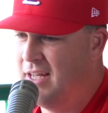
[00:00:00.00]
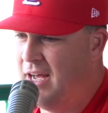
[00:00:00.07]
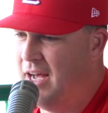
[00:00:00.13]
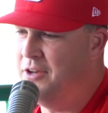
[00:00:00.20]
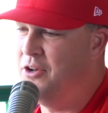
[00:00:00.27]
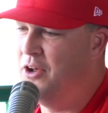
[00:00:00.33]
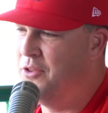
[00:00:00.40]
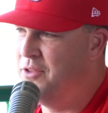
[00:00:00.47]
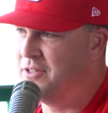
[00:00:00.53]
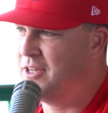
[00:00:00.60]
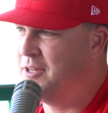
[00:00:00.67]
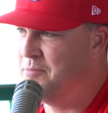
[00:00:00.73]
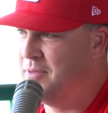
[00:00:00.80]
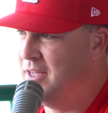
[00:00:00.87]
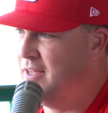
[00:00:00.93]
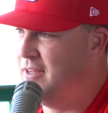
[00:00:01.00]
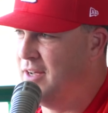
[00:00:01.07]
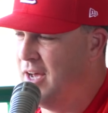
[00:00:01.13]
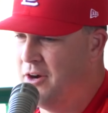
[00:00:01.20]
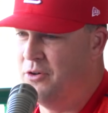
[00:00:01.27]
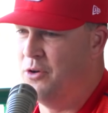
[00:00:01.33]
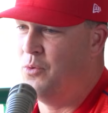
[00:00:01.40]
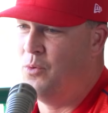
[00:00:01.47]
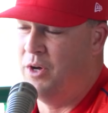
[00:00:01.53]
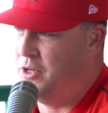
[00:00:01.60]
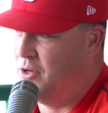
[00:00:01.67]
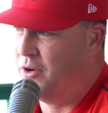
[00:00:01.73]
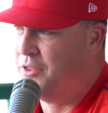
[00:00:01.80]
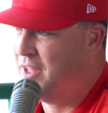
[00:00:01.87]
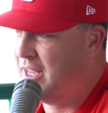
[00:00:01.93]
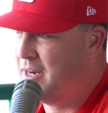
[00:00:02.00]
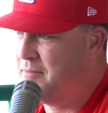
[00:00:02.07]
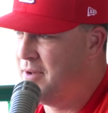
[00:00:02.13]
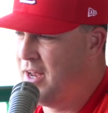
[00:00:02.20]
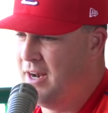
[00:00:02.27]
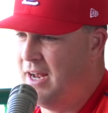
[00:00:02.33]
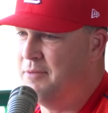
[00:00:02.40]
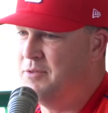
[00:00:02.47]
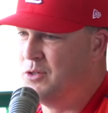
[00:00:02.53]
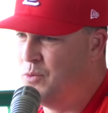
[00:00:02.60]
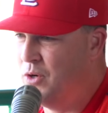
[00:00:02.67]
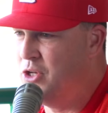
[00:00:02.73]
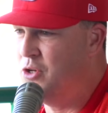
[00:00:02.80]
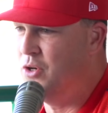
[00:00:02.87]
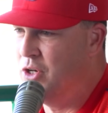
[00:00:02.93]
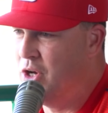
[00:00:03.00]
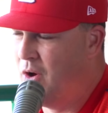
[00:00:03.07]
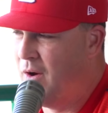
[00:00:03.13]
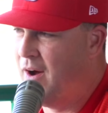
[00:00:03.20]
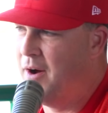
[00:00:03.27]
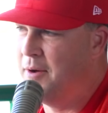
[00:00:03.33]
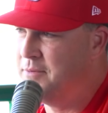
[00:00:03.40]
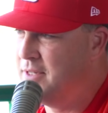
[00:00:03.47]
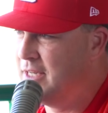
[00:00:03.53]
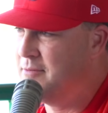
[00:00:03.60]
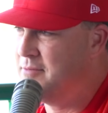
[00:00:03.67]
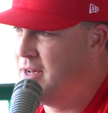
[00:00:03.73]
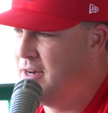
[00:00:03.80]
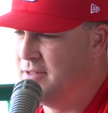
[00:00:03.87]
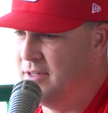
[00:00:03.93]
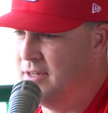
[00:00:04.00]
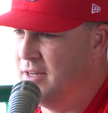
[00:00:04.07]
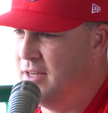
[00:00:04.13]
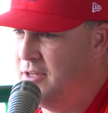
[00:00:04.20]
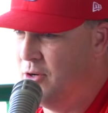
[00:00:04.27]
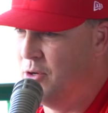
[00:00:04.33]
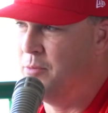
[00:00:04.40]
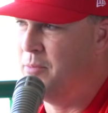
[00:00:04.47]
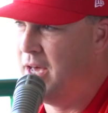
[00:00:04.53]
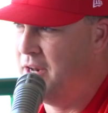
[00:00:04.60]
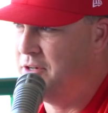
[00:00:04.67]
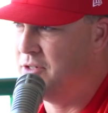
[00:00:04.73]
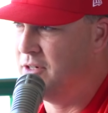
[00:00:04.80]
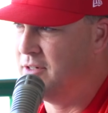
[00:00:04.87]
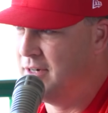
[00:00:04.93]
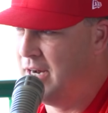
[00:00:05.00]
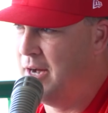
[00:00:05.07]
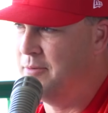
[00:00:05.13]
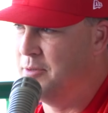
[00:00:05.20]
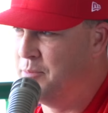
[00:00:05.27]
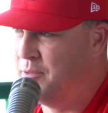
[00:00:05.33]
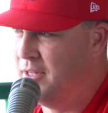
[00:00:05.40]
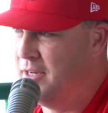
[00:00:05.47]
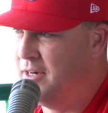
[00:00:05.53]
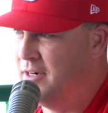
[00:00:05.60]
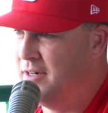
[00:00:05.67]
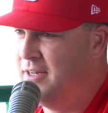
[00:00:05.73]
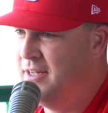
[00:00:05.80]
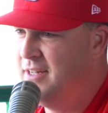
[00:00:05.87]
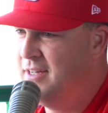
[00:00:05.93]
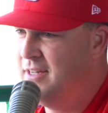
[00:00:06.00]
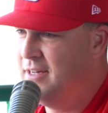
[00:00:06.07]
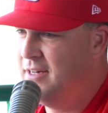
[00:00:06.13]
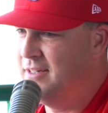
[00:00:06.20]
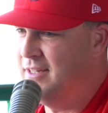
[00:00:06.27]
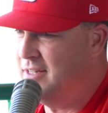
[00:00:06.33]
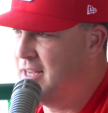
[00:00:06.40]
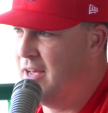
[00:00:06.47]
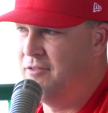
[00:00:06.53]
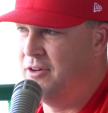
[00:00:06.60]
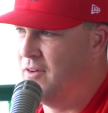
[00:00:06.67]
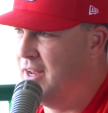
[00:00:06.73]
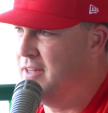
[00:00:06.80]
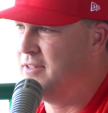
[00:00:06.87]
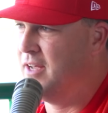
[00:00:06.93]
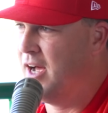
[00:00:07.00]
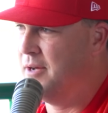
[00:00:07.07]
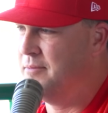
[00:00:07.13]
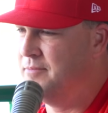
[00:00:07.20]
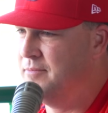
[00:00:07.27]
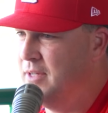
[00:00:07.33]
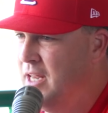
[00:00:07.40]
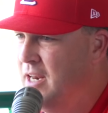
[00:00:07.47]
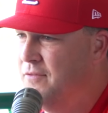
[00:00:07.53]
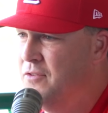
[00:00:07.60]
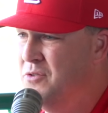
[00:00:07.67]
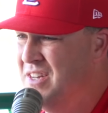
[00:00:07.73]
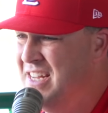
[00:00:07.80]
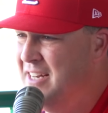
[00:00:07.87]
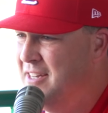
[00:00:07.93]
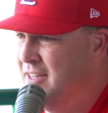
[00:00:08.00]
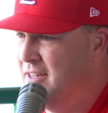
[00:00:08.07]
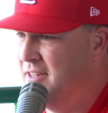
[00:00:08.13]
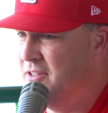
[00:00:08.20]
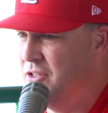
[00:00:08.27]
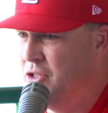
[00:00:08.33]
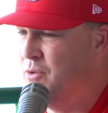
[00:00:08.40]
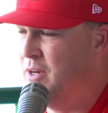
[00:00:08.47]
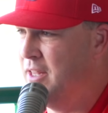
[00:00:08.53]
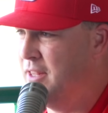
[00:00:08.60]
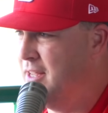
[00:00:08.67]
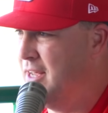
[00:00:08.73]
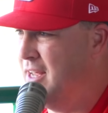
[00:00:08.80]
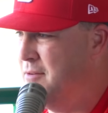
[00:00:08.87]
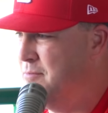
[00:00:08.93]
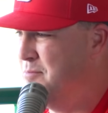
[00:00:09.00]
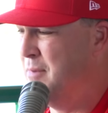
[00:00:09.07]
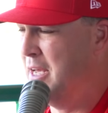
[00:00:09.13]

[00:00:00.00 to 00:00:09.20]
I know this could be, I don't know what you're thinking about it. I just want you to know how I'm thinking about it, is that you're the manager, I'm the player. Let's have a great time. And if you need to do anything and